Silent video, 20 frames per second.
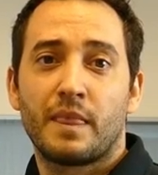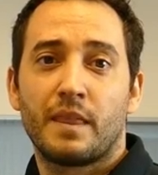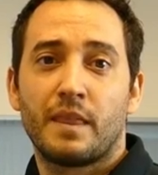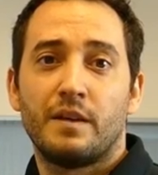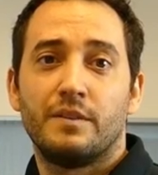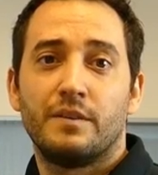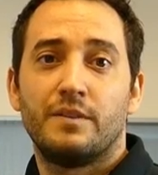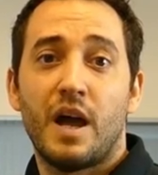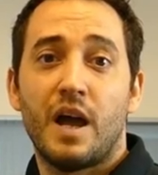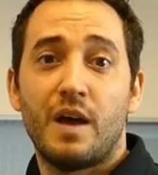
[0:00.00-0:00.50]

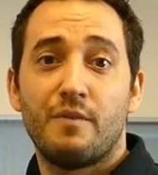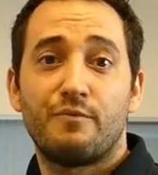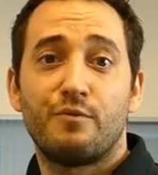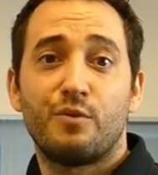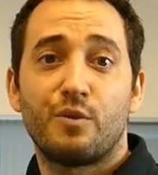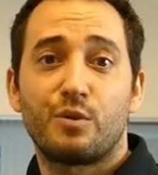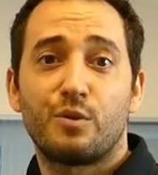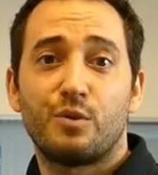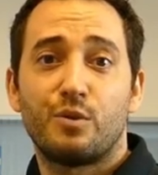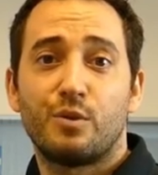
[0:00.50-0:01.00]
the M4
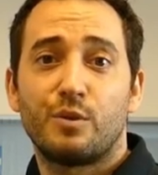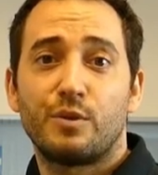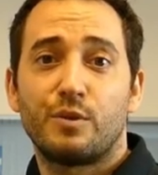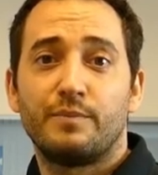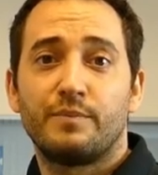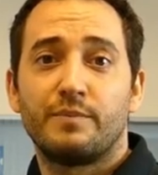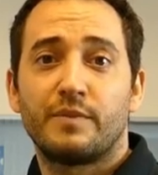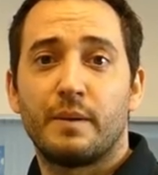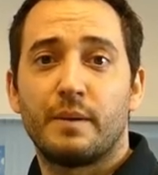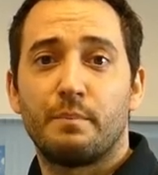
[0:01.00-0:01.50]
core
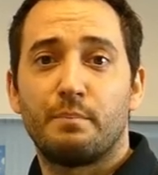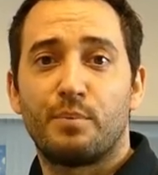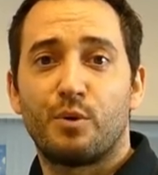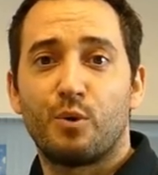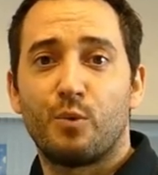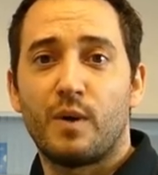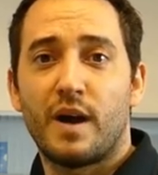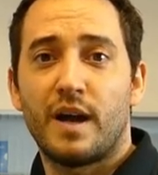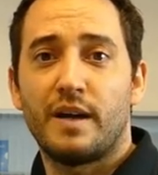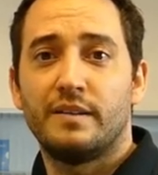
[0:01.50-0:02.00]
can
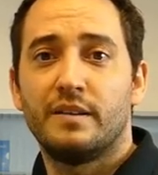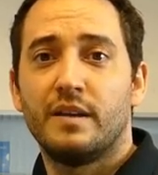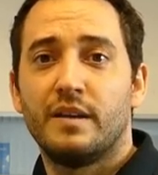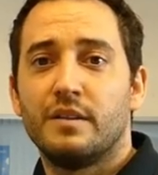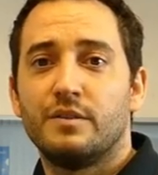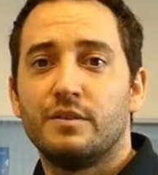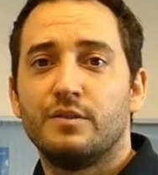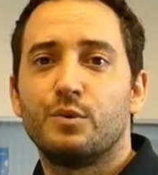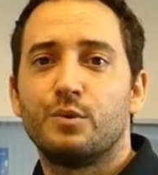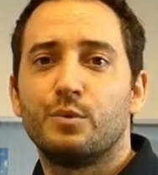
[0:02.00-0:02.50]
provide
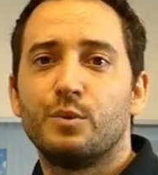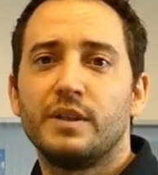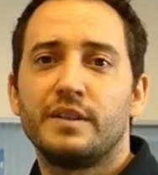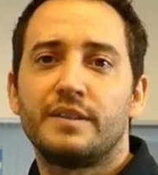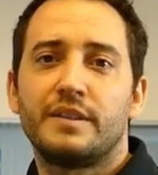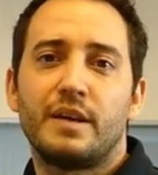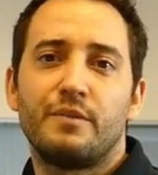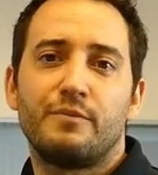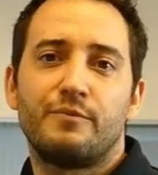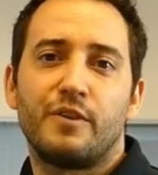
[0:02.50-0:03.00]
the
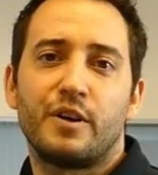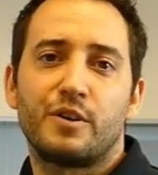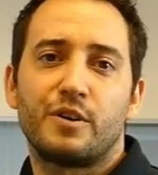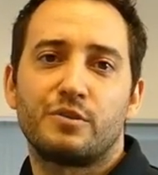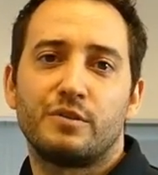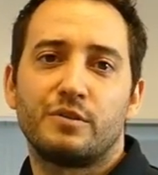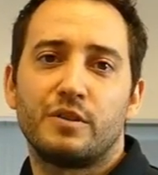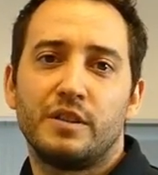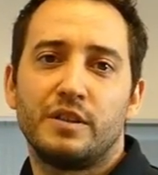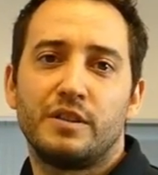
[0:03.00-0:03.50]
real-time
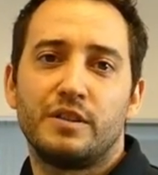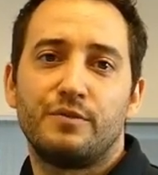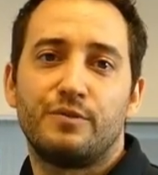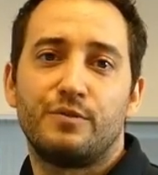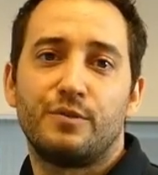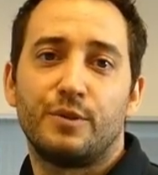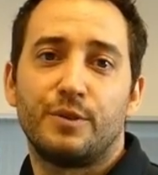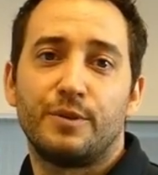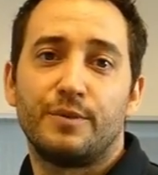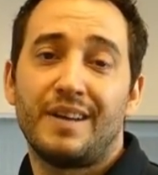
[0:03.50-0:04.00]
functionality
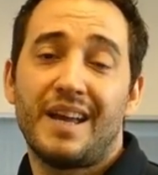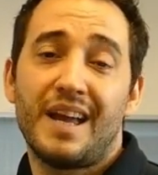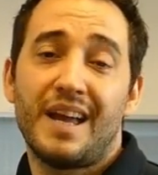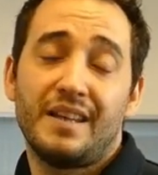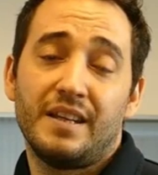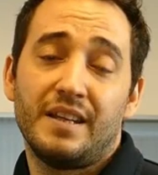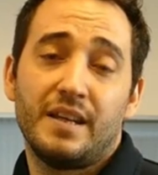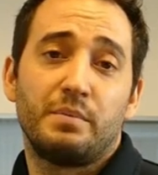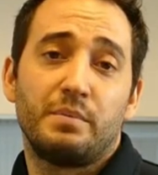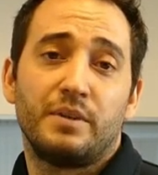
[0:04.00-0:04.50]
for any
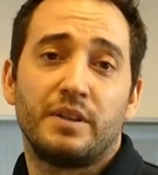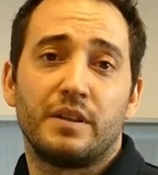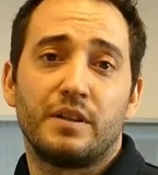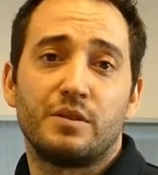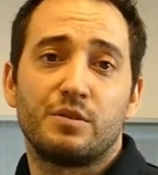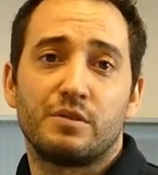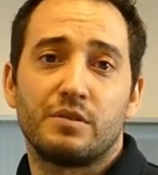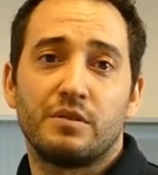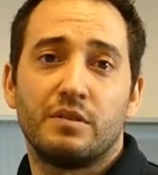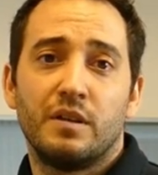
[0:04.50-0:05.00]

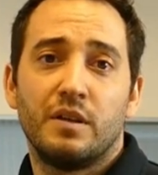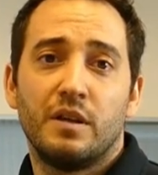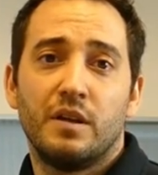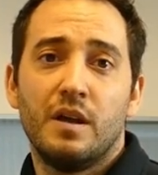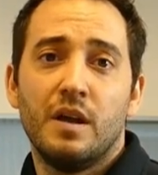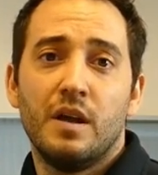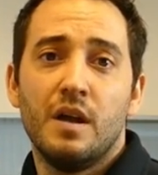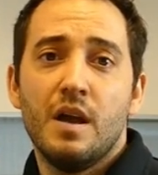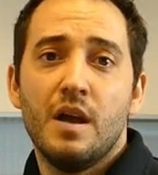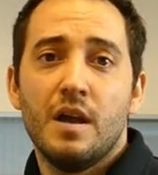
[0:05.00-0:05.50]
application.
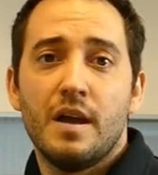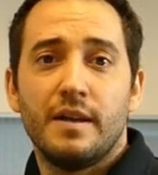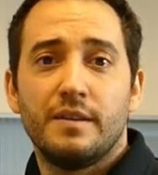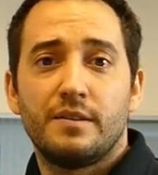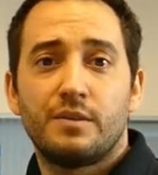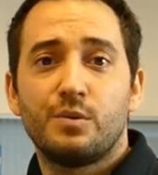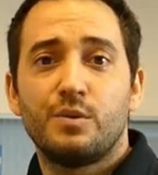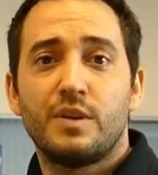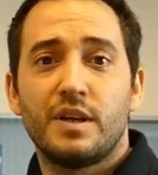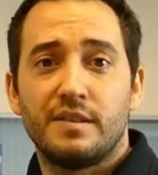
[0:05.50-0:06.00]
In
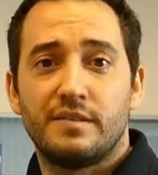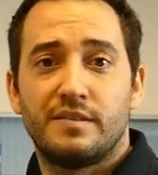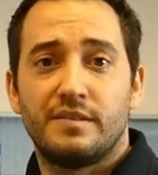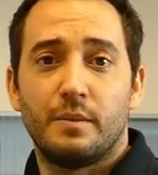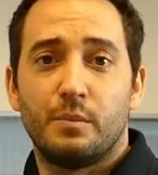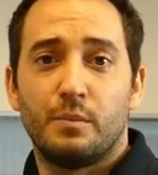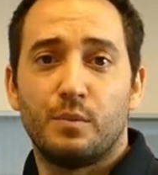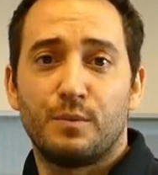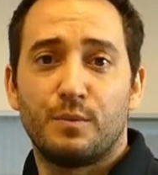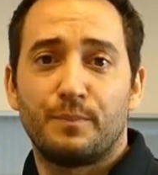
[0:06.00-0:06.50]
today's
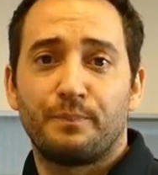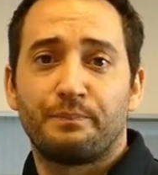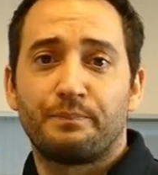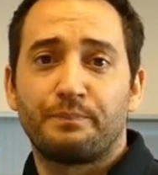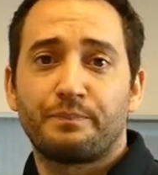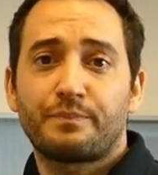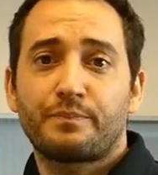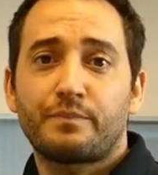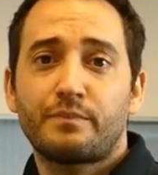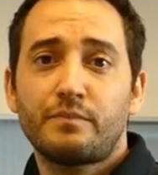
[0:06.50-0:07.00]
demo,
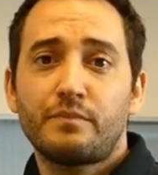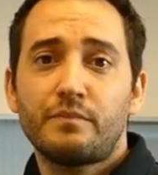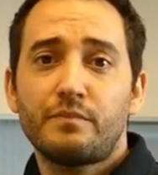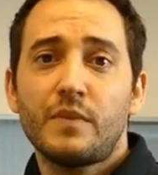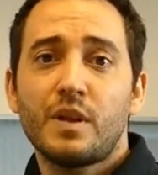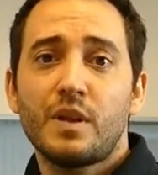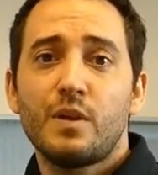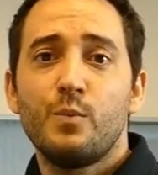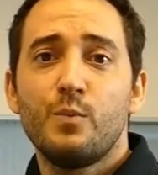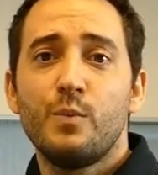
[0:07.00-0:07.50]

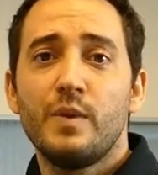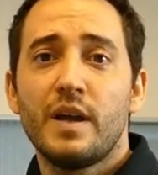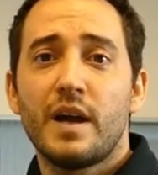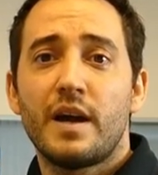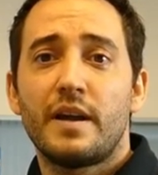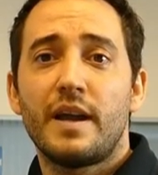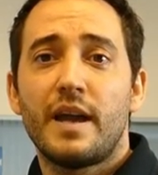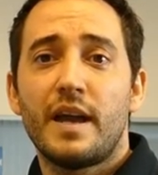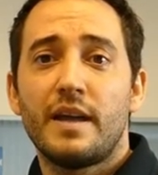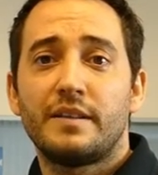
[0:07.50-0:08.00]
we are
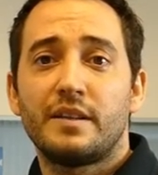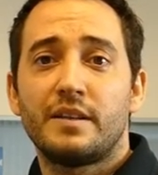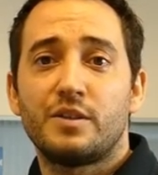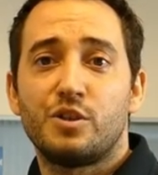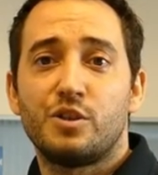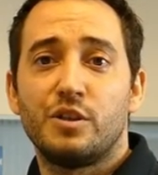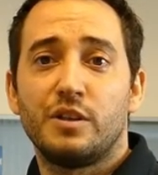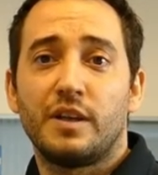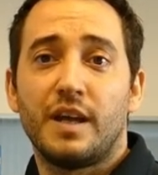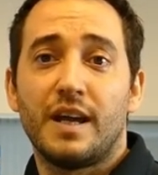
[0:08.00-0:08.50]

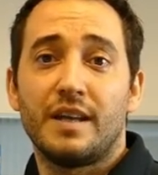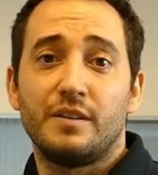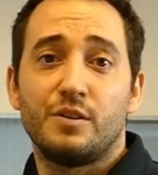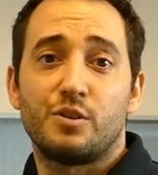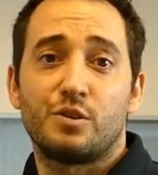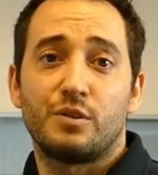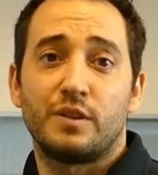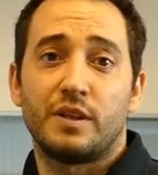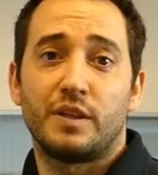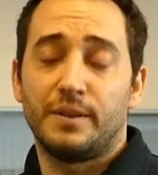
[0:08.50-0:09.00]
attaching
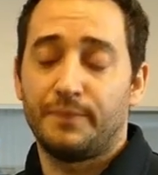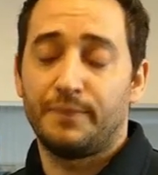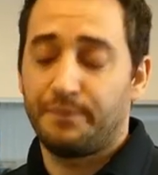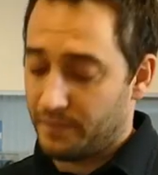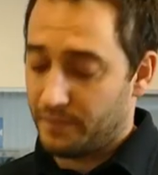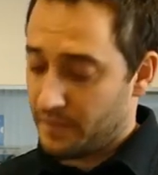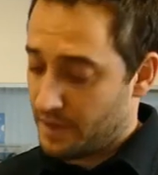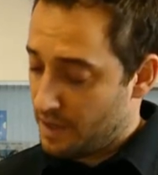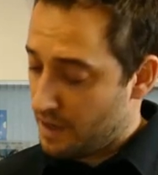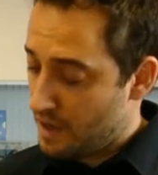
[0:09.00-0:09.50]
additionally
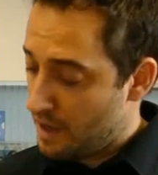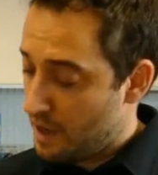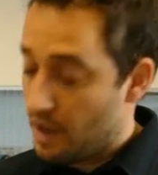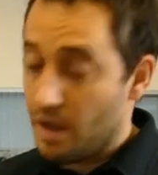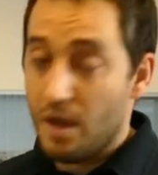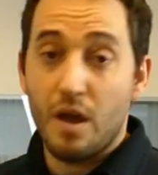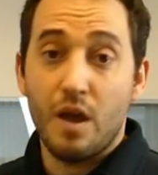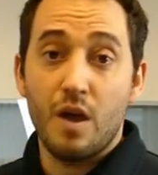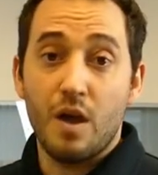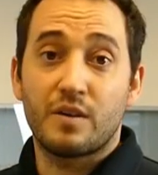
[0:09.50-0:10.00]

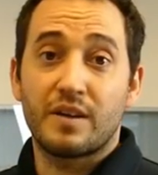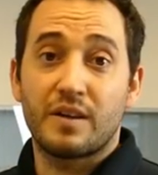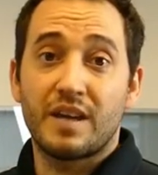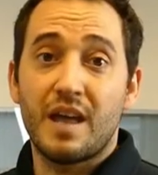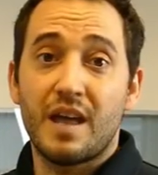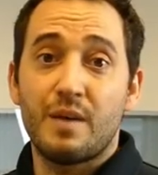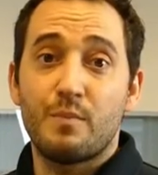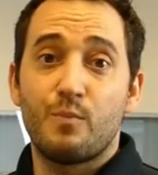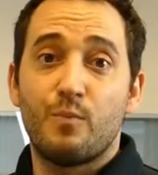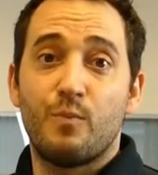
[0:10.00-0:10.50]
a
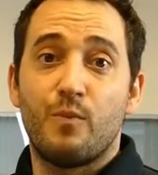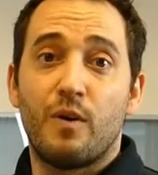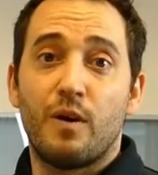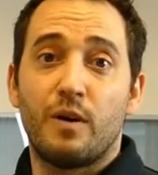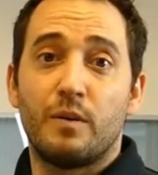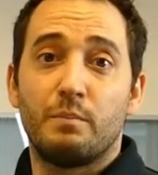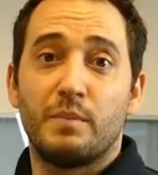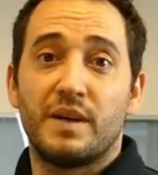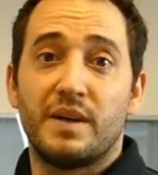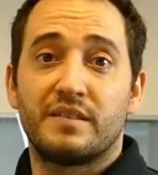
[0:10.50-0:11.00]
CAM1
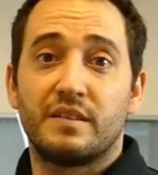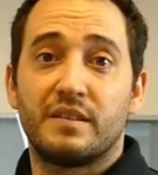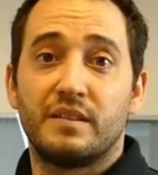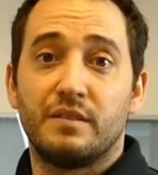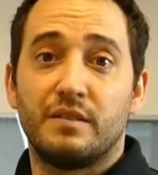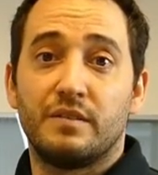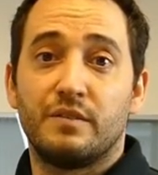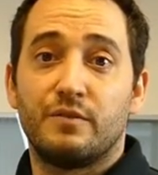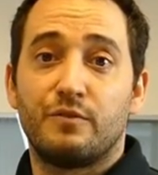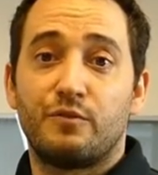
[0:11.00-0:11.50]
mezzanine
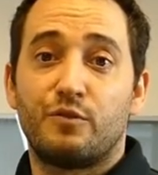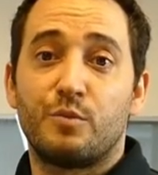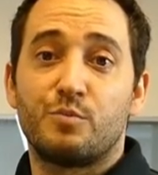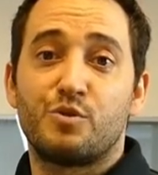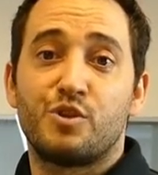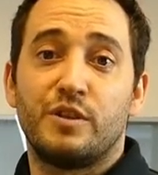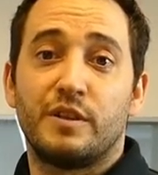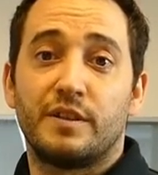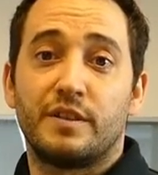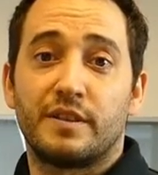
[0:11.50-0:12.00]
from
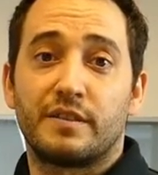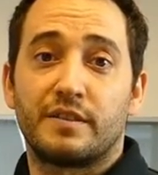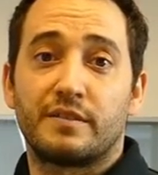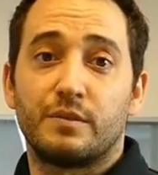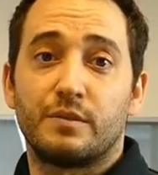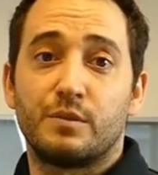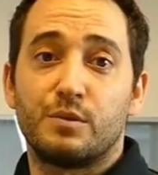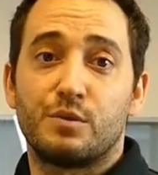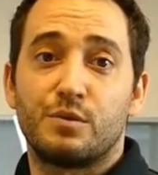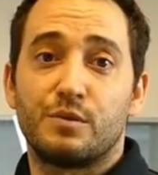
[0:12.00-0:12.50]
Shiratech
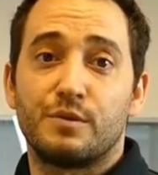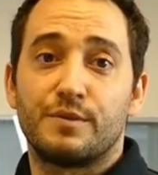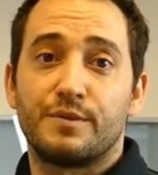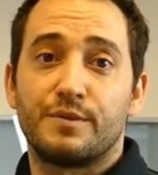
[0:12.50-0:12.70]
solution.